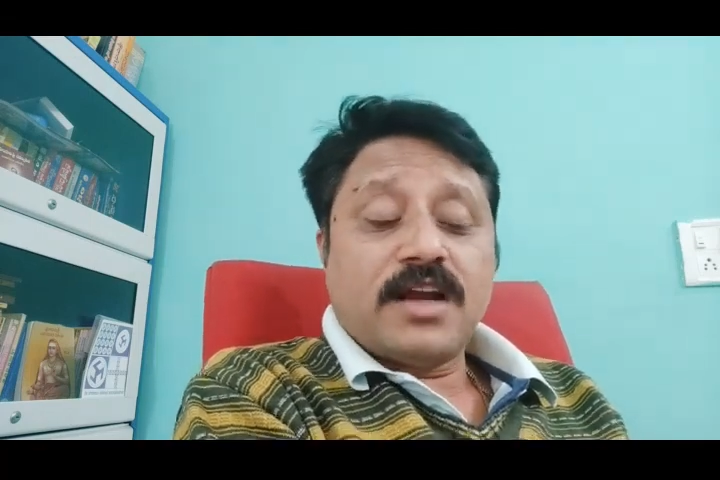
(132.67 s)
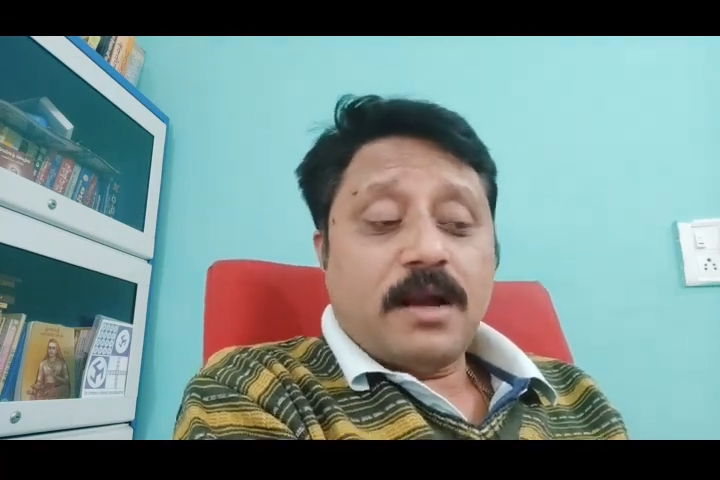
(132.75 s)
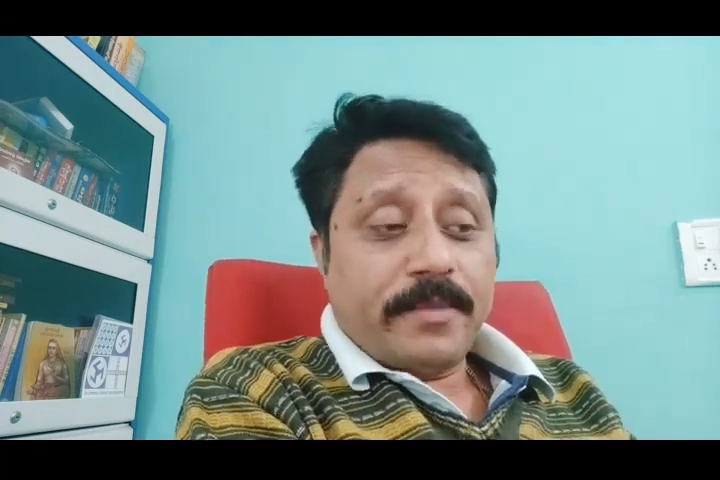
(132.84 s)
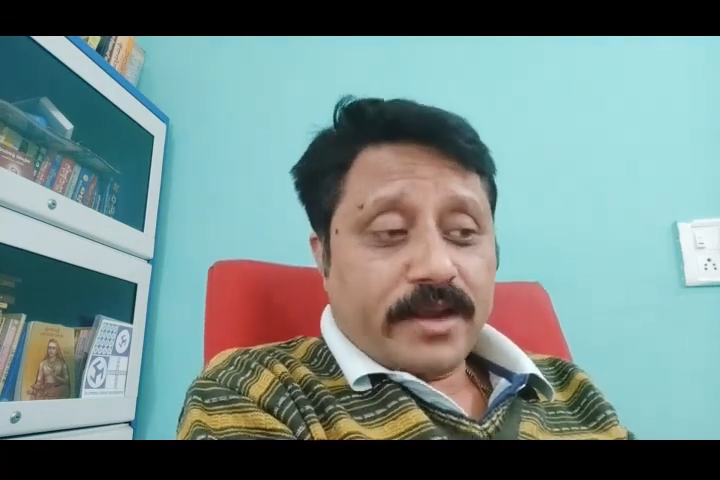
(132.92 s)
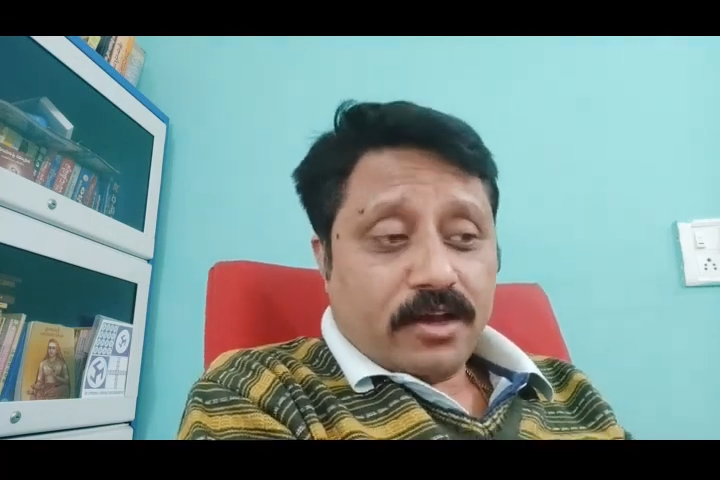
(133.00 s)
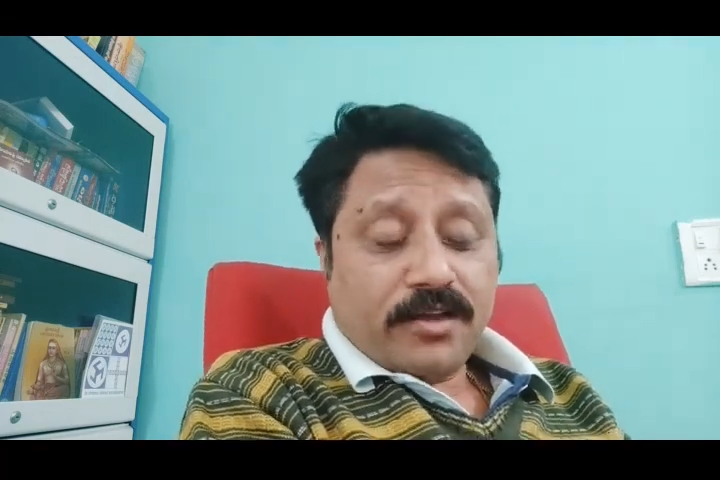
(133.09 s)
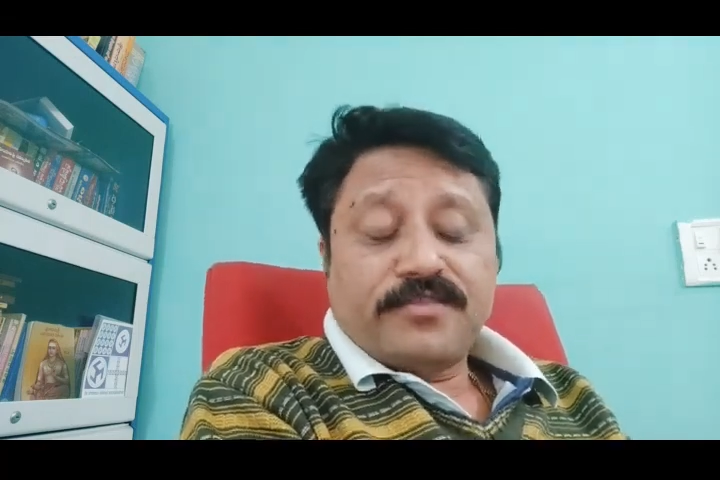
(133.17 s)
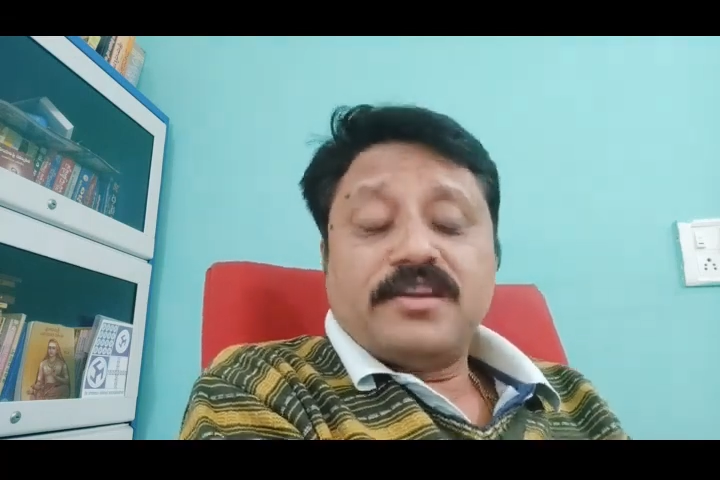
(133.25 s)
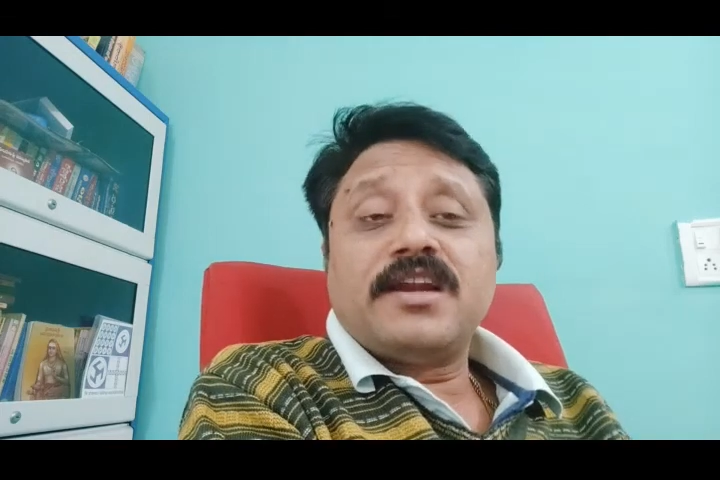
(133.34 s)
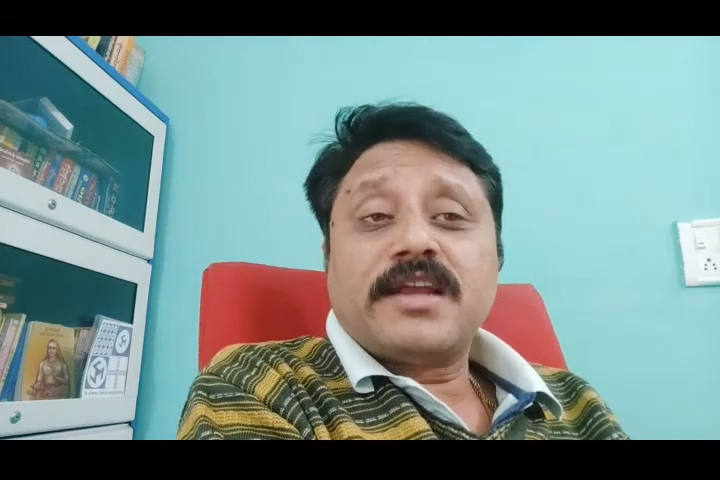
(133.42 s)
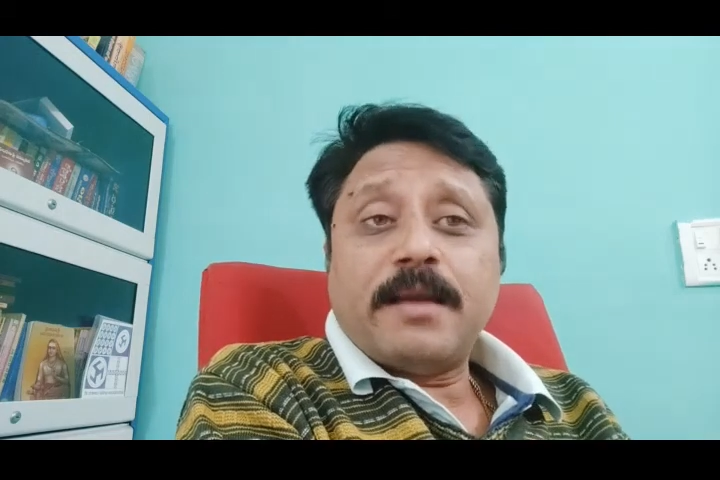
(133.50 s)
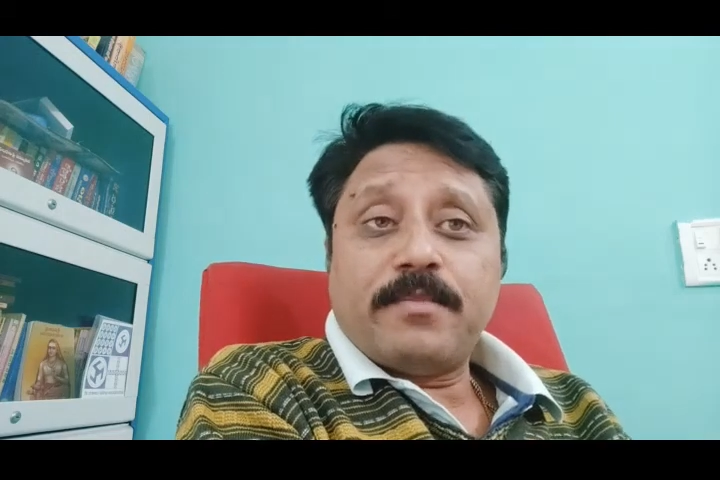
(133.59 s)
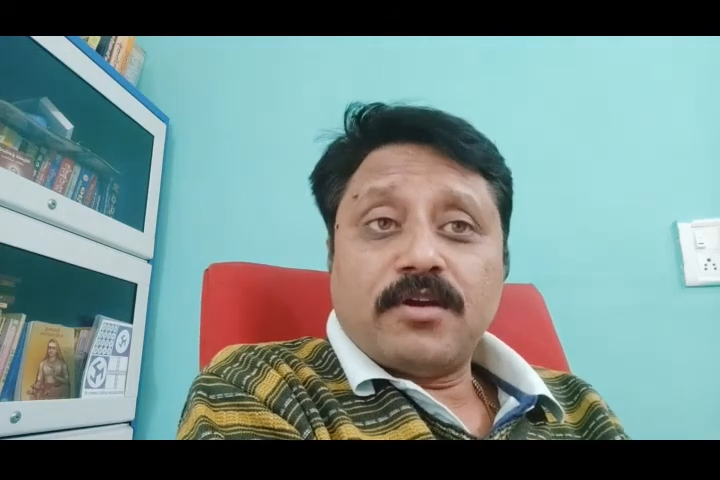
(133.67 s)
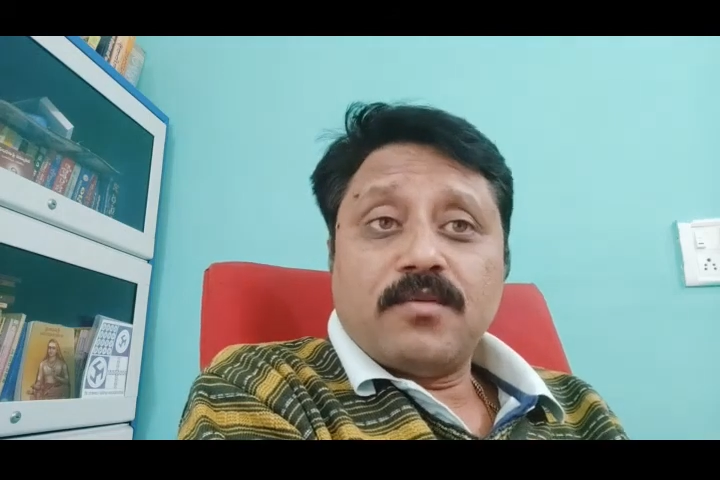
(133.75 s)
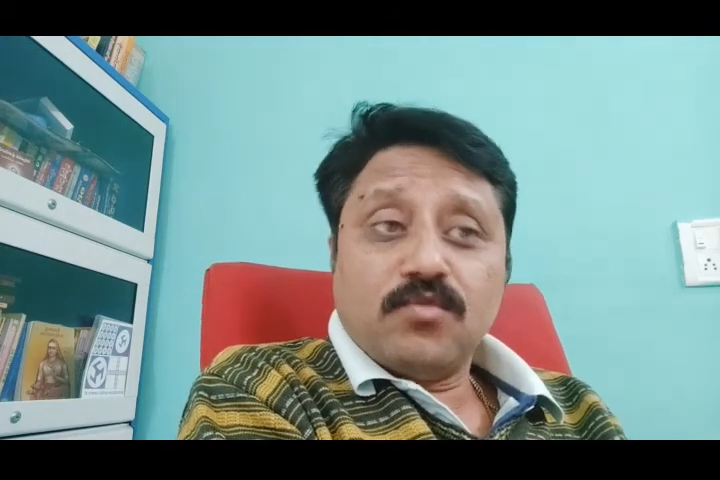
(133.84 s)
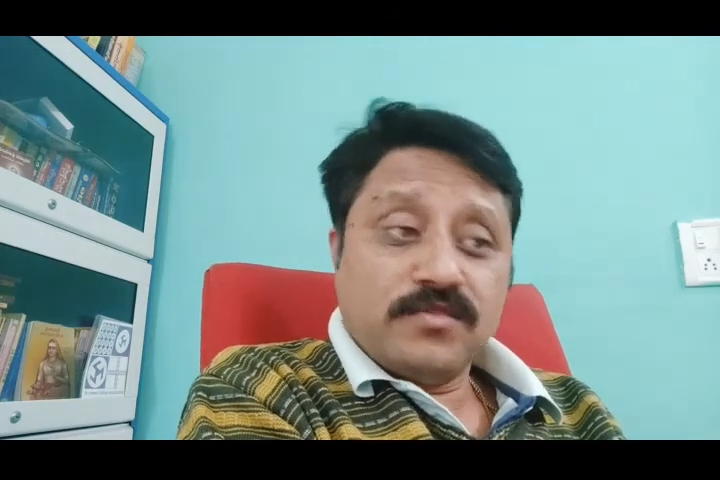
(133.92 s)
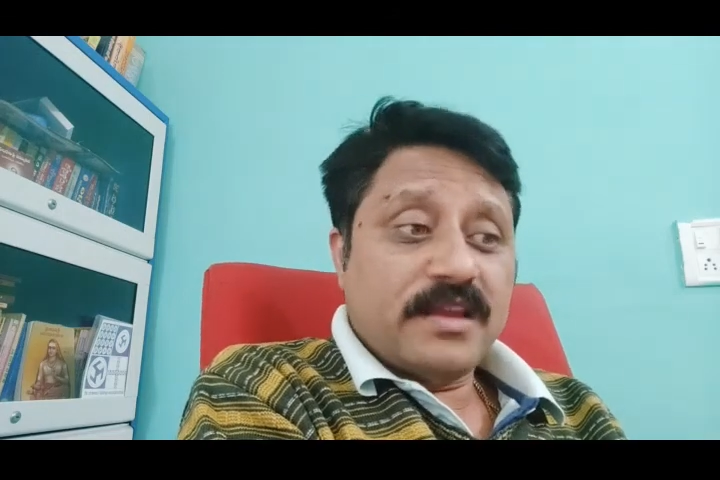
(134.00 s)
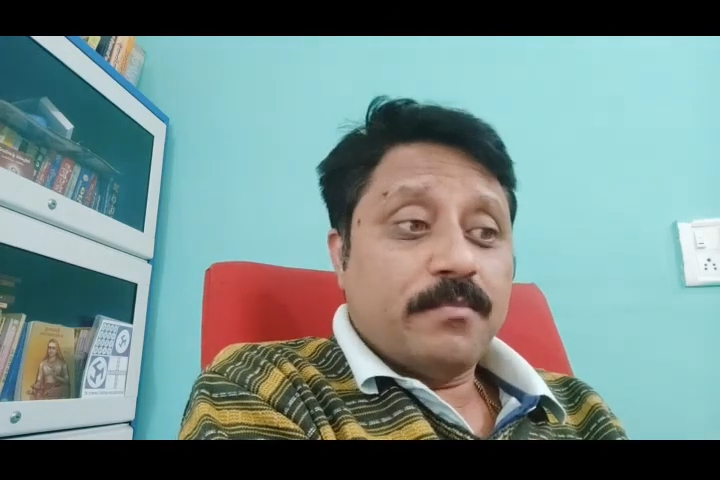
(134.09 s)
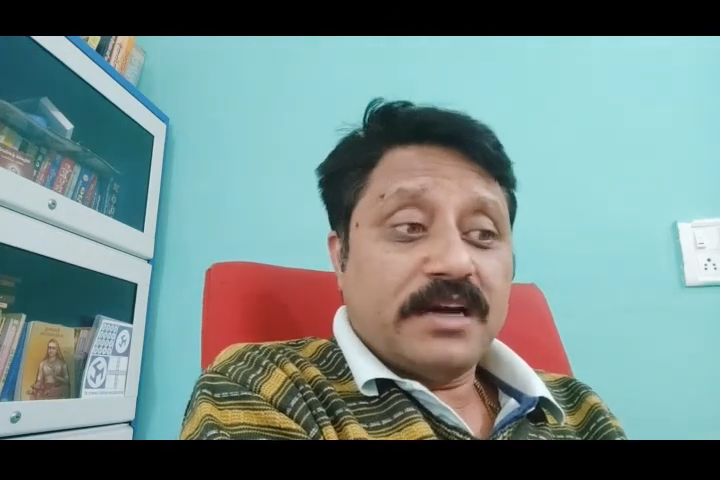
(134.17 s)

Capricorn ascendant, Capricorn moon sign,